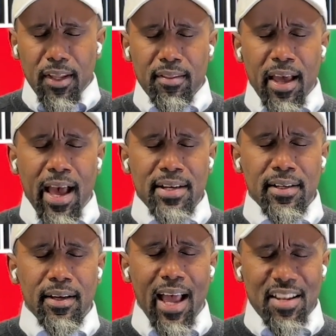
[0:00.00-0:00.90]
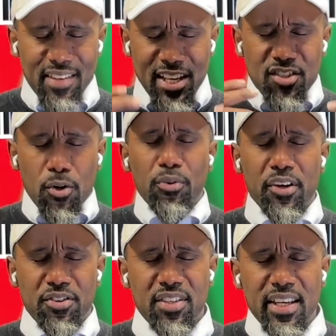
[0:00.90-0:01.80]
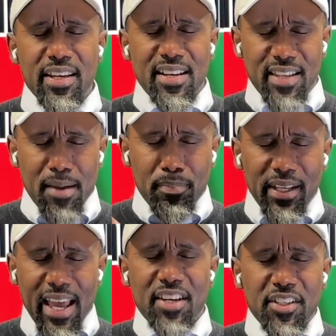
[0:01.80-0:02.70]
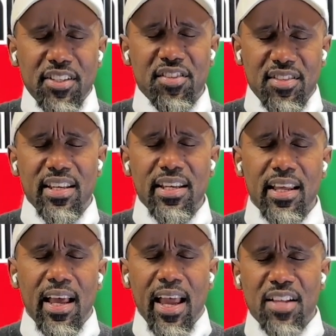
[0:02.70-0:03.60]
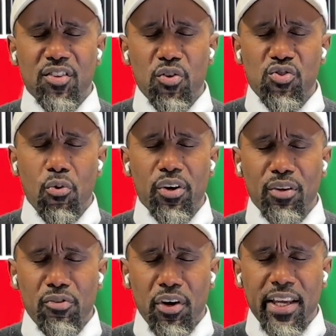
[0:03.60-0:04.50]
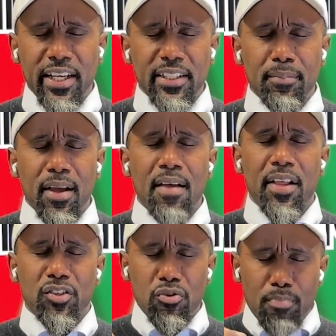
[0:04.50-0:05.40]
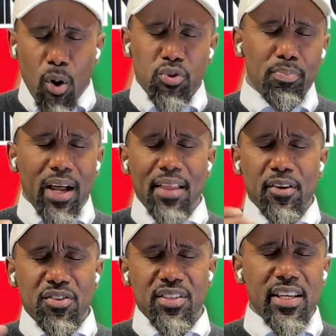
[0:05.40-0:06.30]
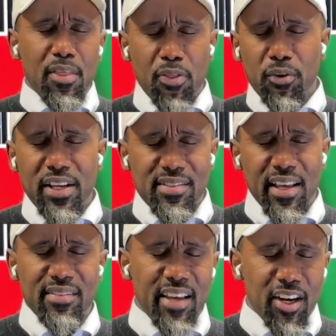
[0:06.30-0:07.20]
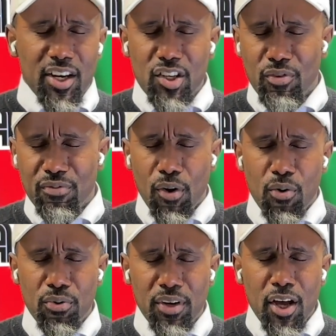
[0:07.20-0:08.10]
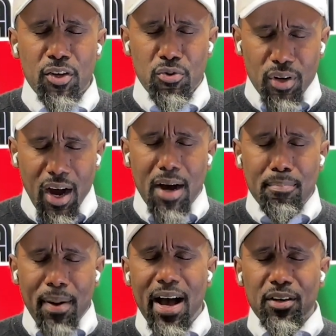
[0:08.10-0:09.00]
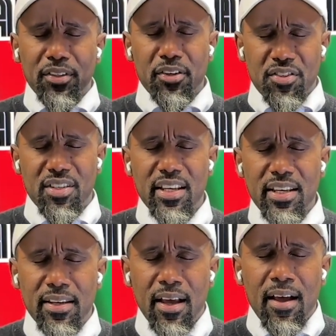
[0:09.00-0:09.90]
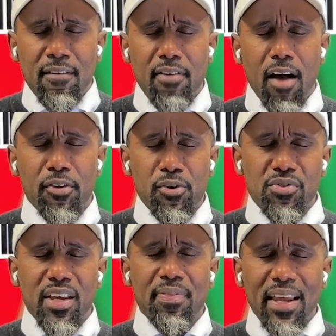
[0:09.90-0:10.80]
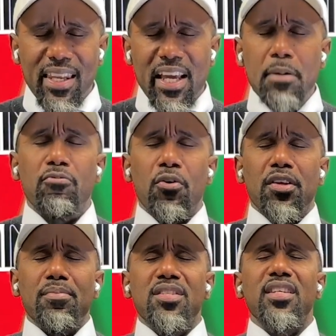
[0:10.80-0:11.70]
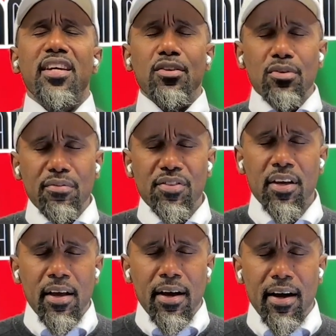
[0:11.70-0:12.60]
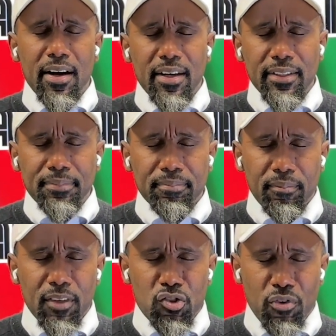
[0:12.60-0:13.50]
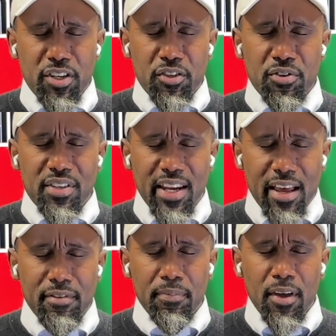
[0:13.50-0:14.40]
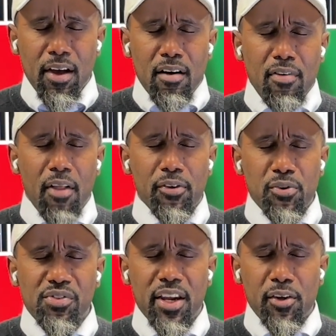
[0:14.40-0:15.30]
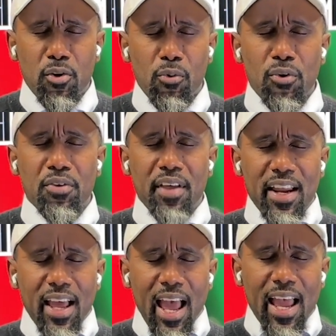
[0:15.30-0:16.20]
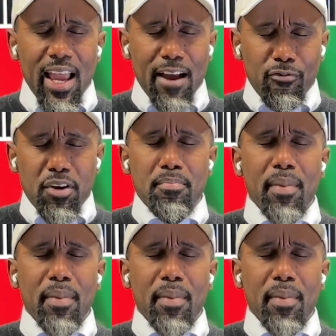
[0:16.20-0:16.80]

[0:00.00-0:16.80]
that as they sow their seed, as they plant good seed into the soil of your kingdom, that you multiply their seed 30, 60, and 100 fold. You compound their seed. Father, you said they lay up for themselves uh, treasures in heaven. Father, you said in your word that every